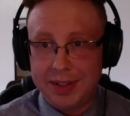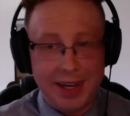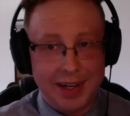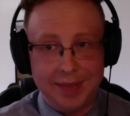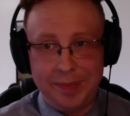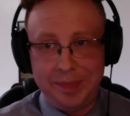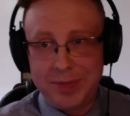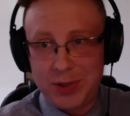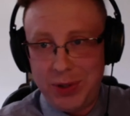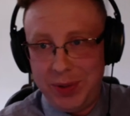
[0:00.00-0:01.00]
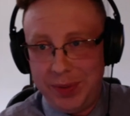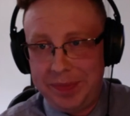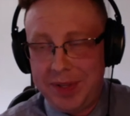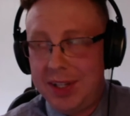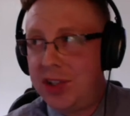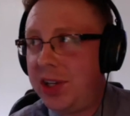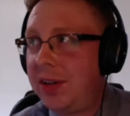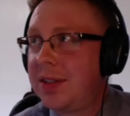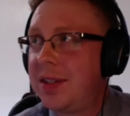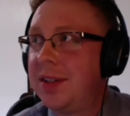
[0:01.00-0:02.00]
Yeah, true. And she
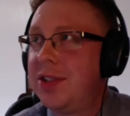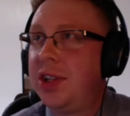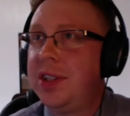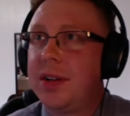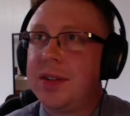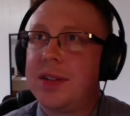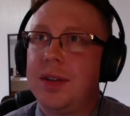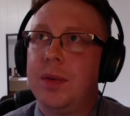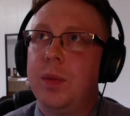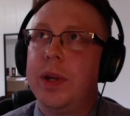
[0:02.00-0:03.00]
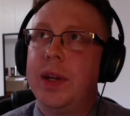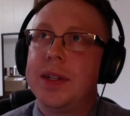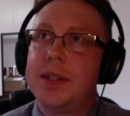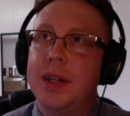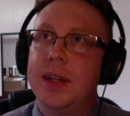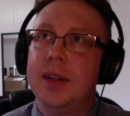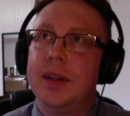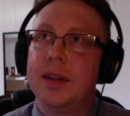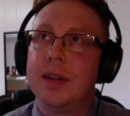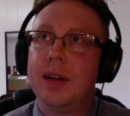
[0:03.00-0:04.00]
also she's also
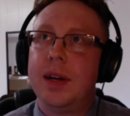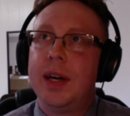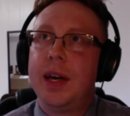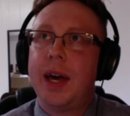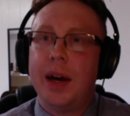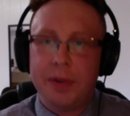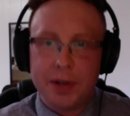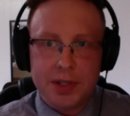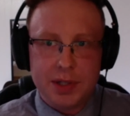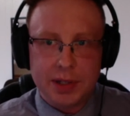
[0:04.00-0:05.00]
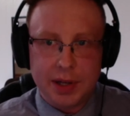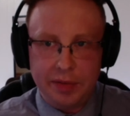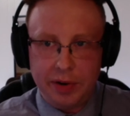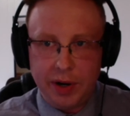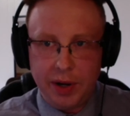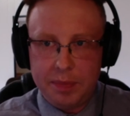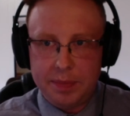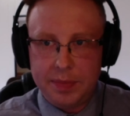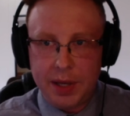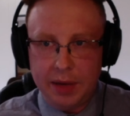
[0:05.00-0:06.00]
witnessing efforts to cover up
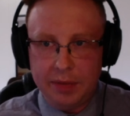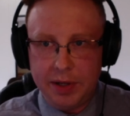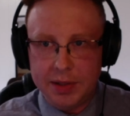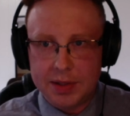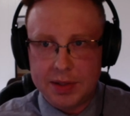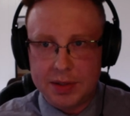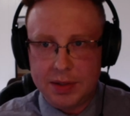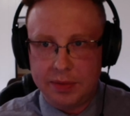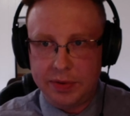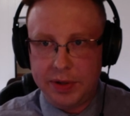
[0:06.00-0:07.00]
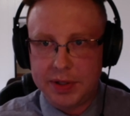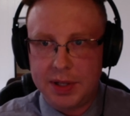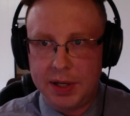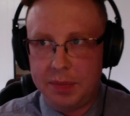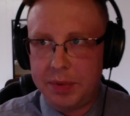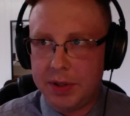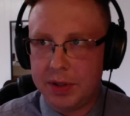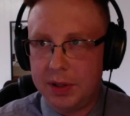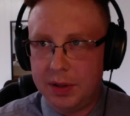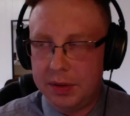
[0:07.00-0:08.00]
evidence. So, for
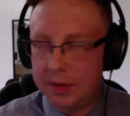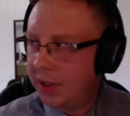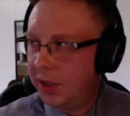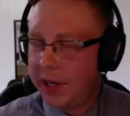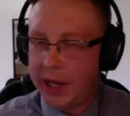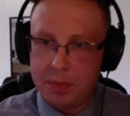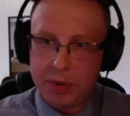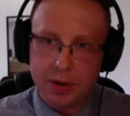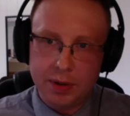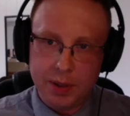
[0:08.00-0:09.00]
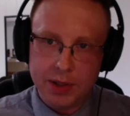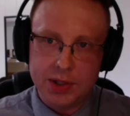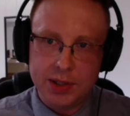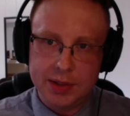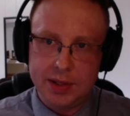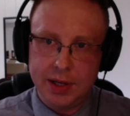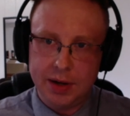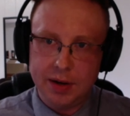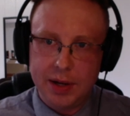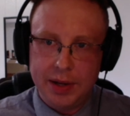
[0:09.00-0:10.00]
example, in the, in April, while she's
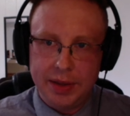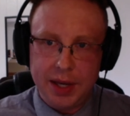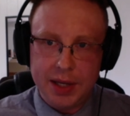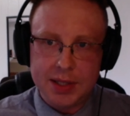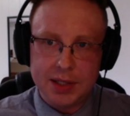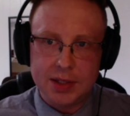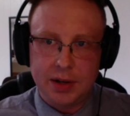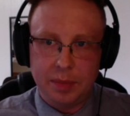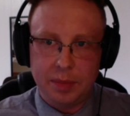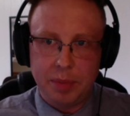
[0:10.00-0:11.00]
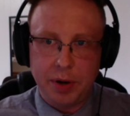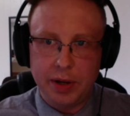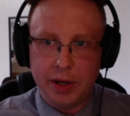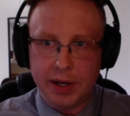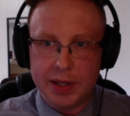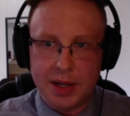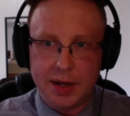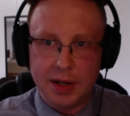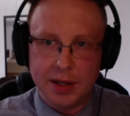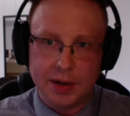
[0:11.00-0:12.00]
there, the SS start burning
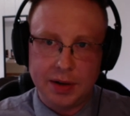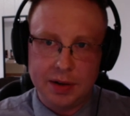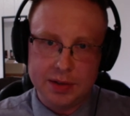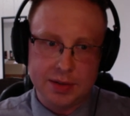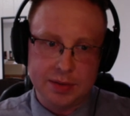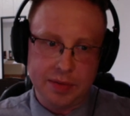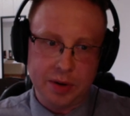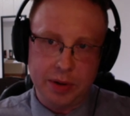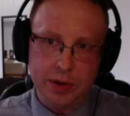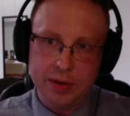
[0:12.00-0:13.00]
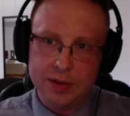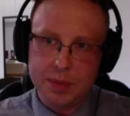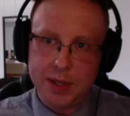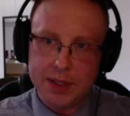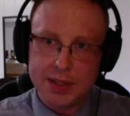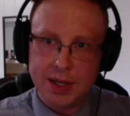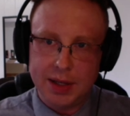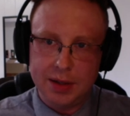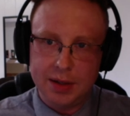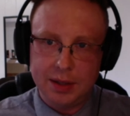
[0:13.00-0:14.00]
identity cards of everyone who has been
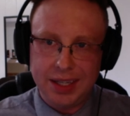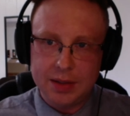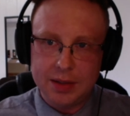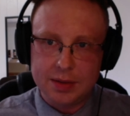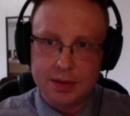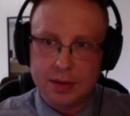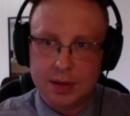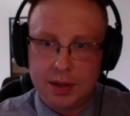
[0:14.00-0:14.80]
sent east.